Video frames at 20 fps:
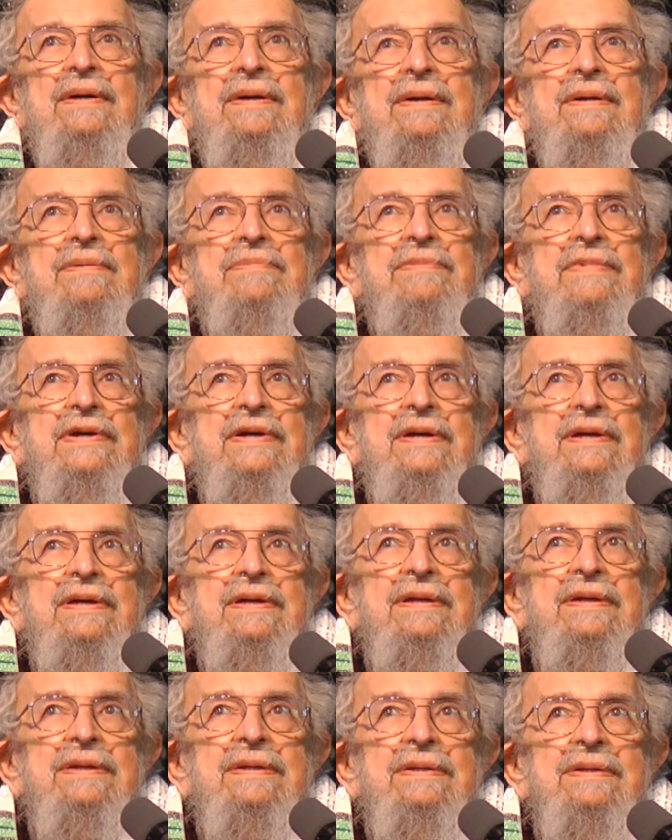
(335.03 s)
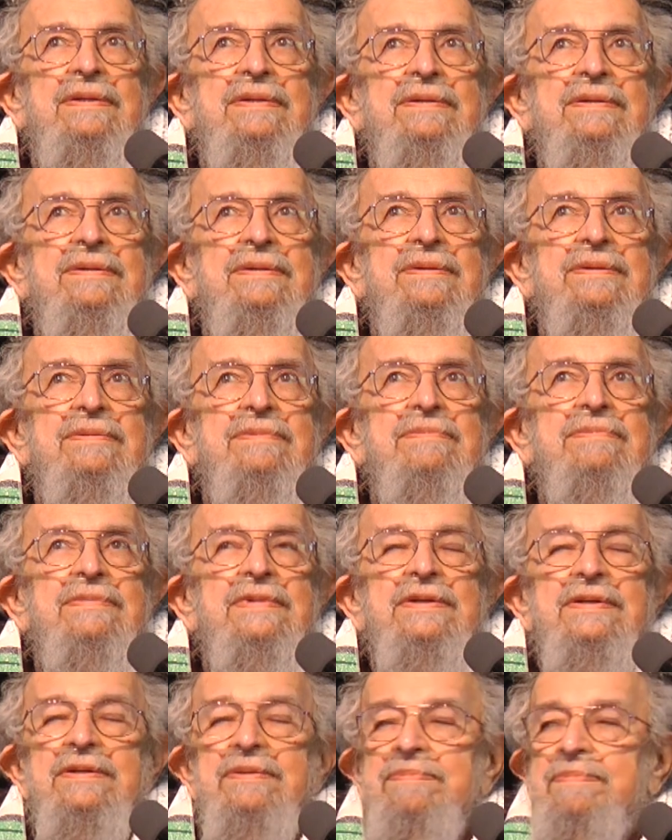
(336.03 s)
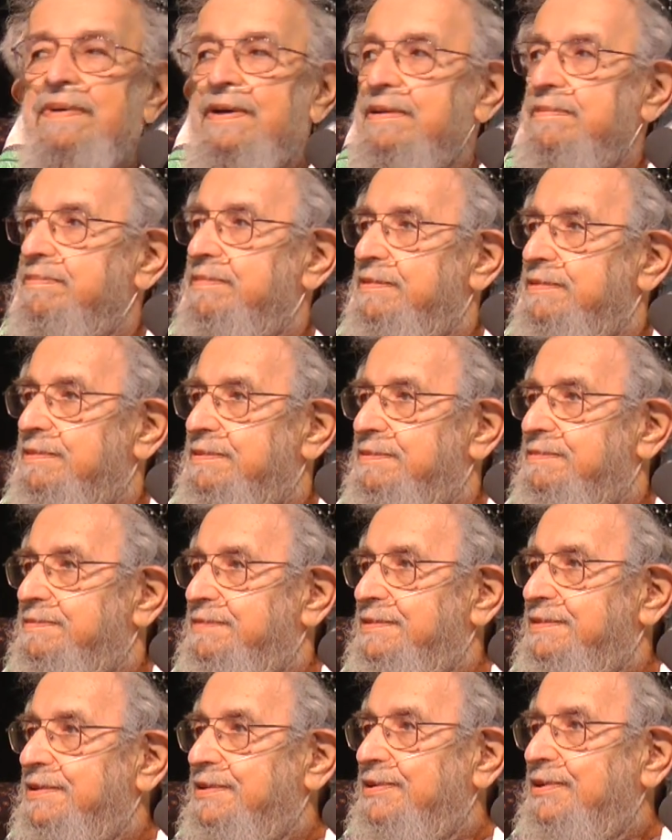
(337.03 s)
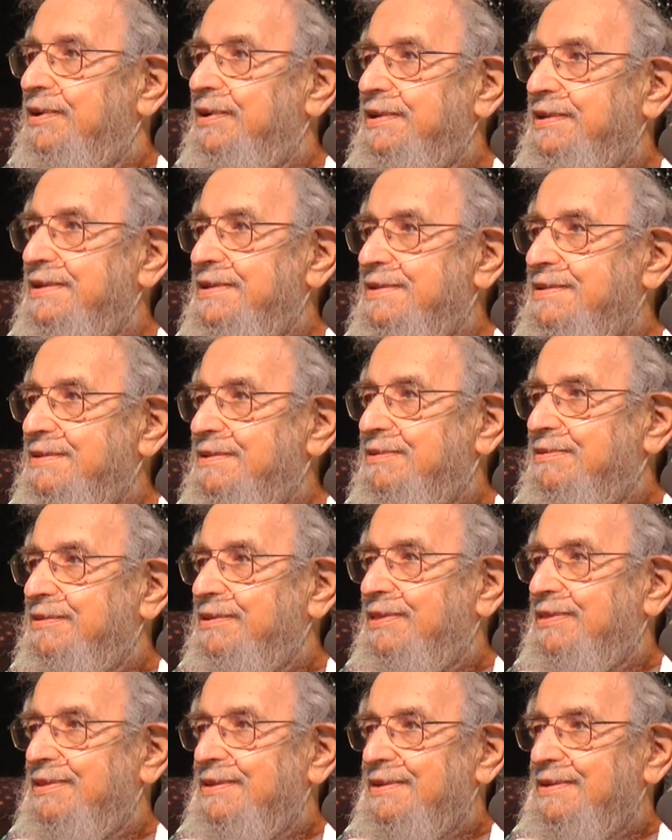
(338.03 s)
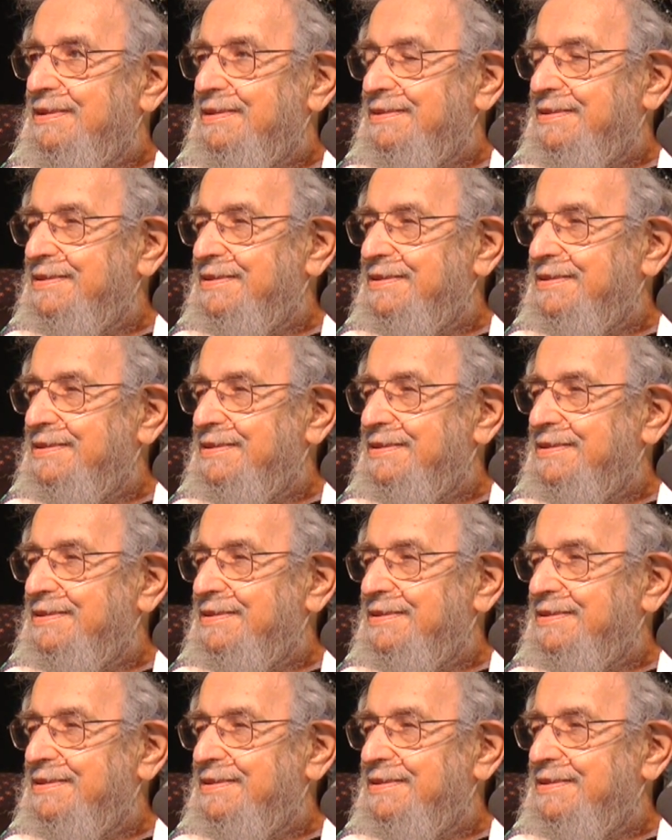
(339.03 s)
Amen, Om Mani Padme Hum, and all these good things.